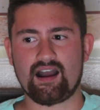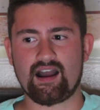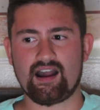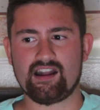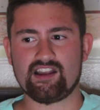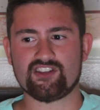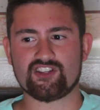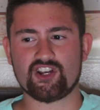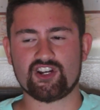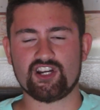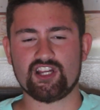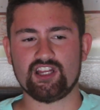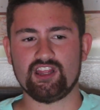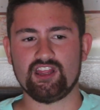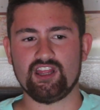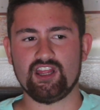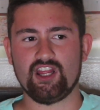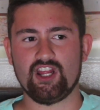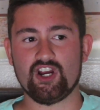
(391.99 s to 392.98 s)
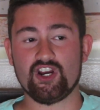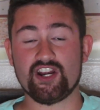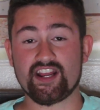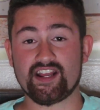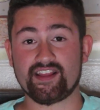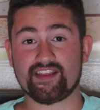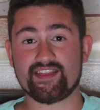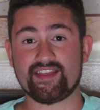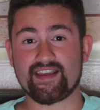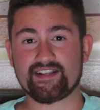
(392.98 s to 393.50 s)
I started
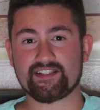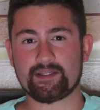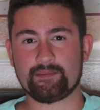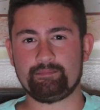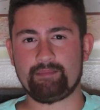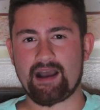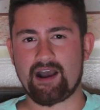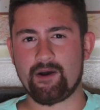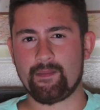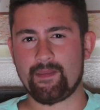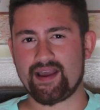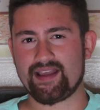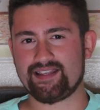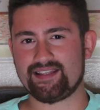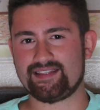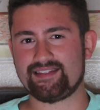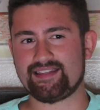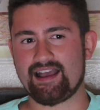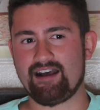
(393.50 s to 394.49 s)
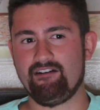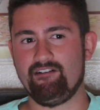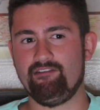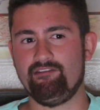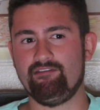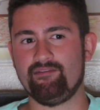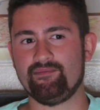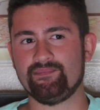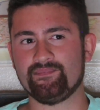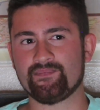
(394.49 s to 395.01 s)
learning things about myself
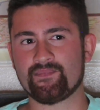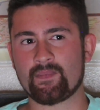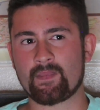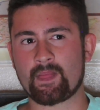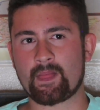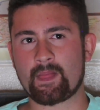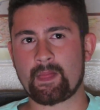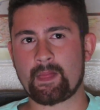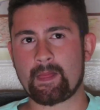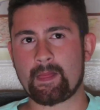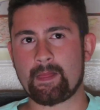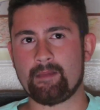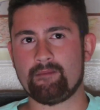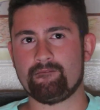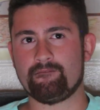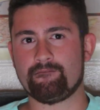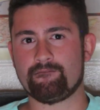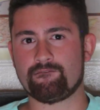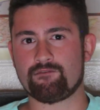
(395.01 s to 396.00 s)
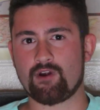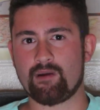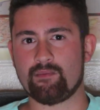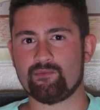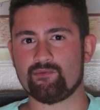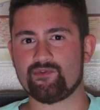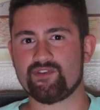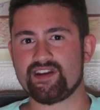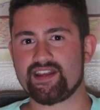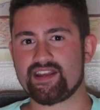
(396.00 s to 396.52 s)

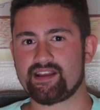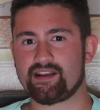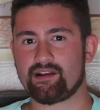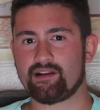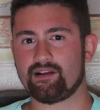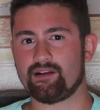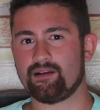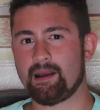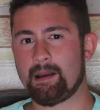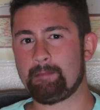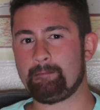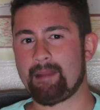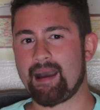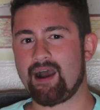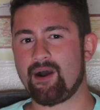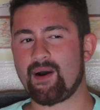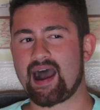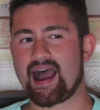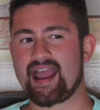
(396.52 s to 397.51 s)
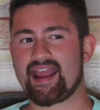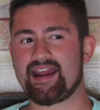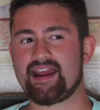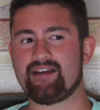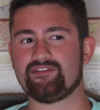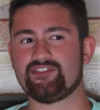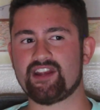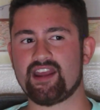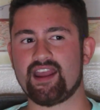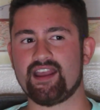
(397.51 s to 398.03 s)
from reading about
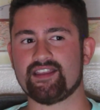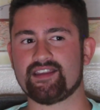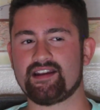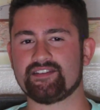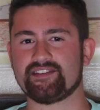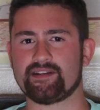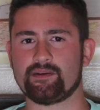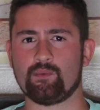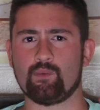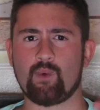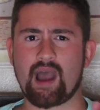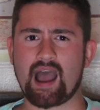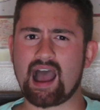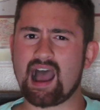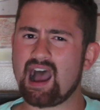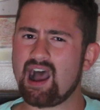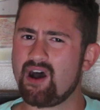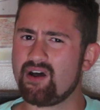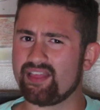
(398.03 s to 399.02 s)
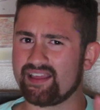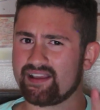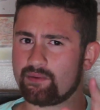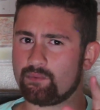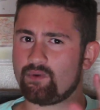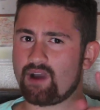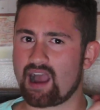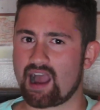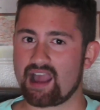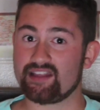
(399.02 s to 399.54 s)
INFJs, and I was like, wow, like
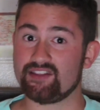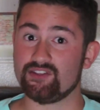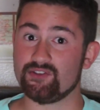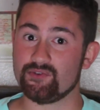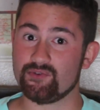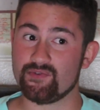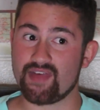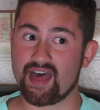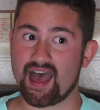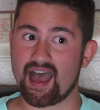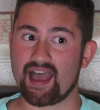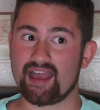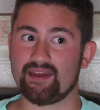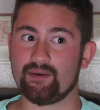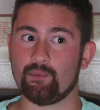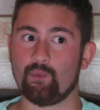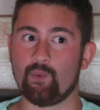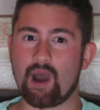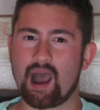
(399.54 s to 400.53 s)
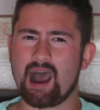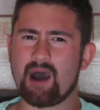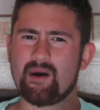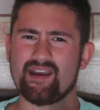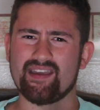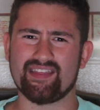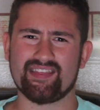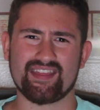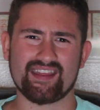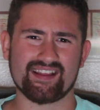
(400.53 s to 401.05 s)
I do that, and wow,
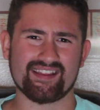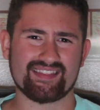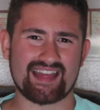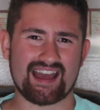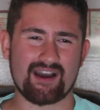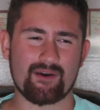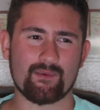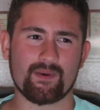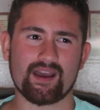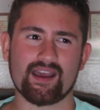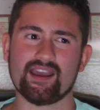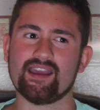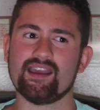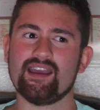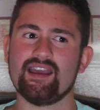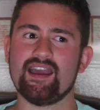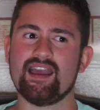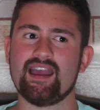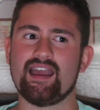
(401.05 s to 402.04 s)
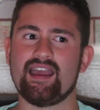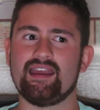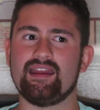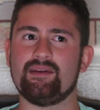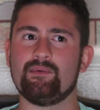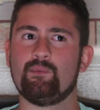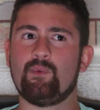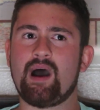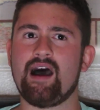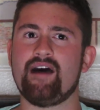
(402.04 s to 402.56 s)
I think that way,
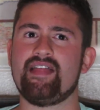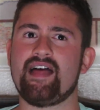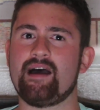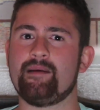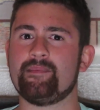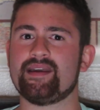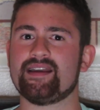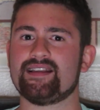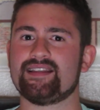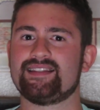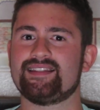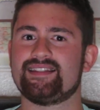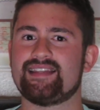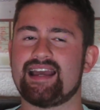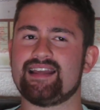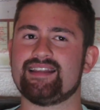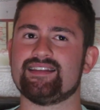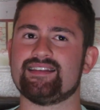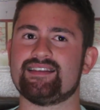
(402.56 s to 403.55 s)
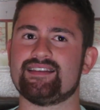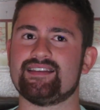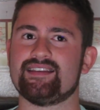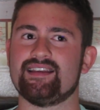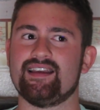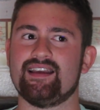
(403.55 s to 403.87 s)
and wow, that makes sense,